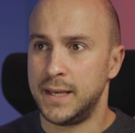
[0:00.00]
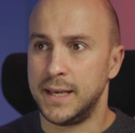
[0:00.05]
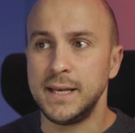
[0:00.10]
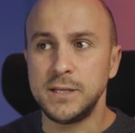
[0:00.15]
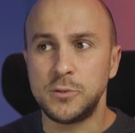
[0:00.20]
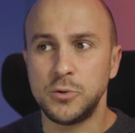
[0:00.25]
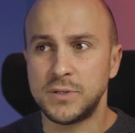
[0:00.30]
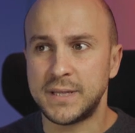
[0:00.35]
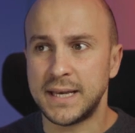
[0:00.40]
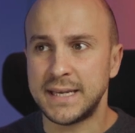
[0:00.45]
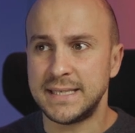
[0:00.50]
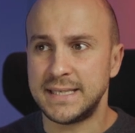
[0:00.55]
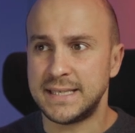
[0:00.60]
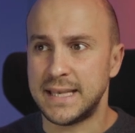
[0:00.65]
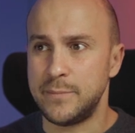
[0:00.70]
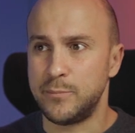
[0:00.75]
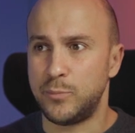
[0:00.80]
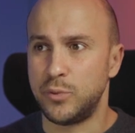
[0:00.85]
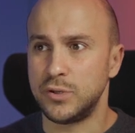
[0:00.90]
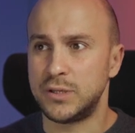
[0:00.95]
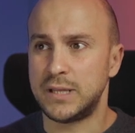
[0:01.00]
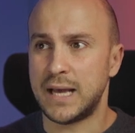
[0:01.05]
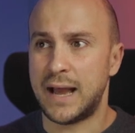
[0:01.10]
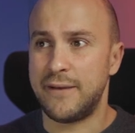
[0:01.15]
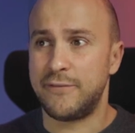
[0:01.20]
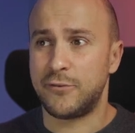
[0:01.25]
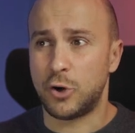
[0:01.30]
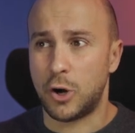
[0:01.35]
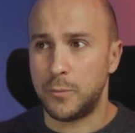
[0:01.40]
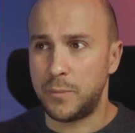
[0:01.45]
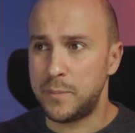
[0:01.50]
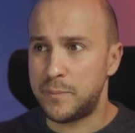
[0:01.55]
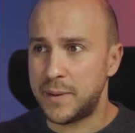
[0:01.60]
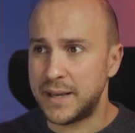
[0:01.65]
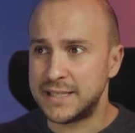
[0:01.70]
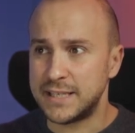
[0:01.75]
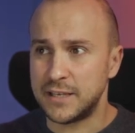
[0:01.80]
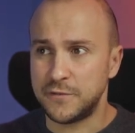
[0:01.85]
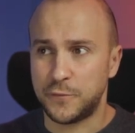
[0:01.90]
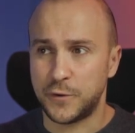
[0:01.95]
Into text input, I've
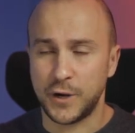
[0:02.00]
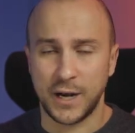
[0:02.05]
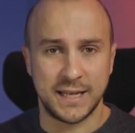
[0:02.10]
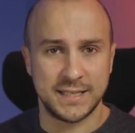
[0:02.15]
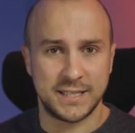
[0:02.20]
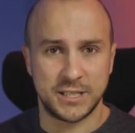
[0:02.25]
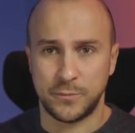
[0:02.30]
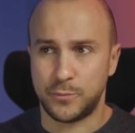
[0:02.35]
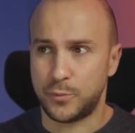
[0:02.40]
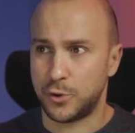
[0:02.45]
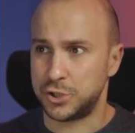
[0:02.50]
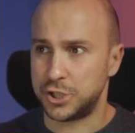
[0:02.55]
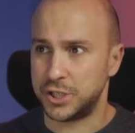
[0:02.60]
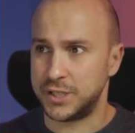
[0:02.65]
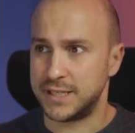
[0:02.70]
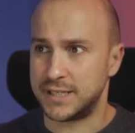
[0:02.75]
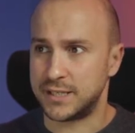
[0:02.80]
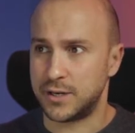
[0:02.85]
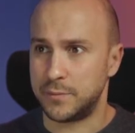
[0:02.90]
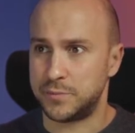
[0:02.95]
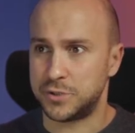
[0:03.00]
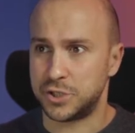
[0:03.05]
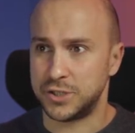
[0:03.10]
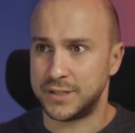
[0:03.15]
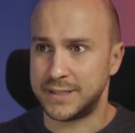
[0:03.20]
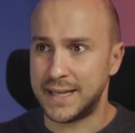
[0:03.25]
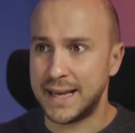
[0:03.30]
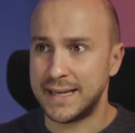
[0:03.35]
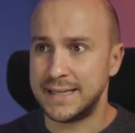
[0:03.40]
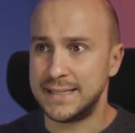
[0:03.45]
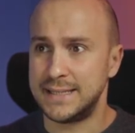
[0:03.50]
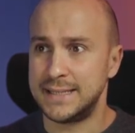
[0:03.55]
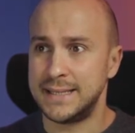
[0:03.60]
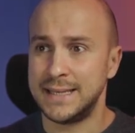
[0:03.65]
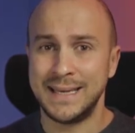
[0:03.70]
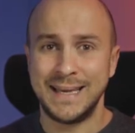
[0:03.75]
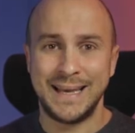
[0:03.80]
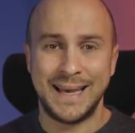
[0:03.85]
copy-pasted freelancer project description text,